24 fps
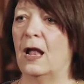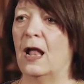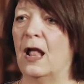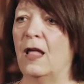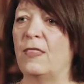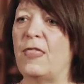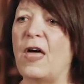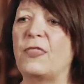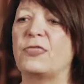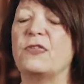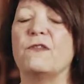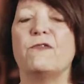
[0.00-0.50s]

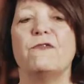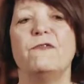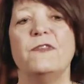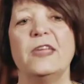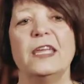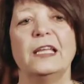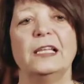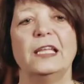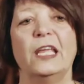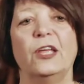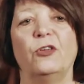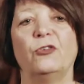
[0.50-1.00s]
That the
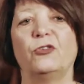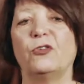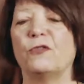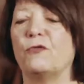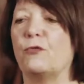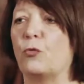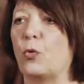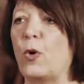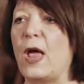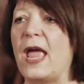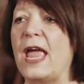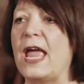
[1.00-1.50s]
feelings of
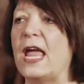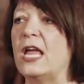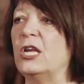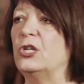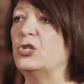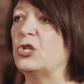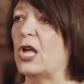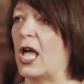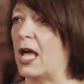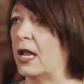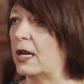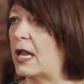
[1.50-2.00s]

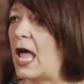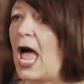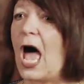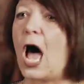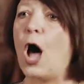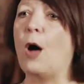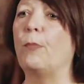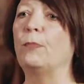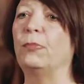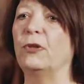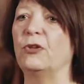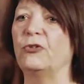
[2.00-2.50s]
rage and
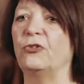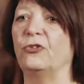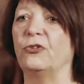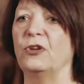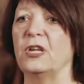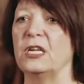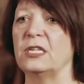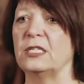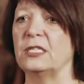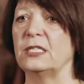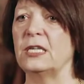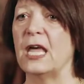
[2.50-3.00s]

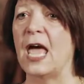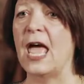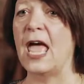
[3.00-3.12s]
helplessness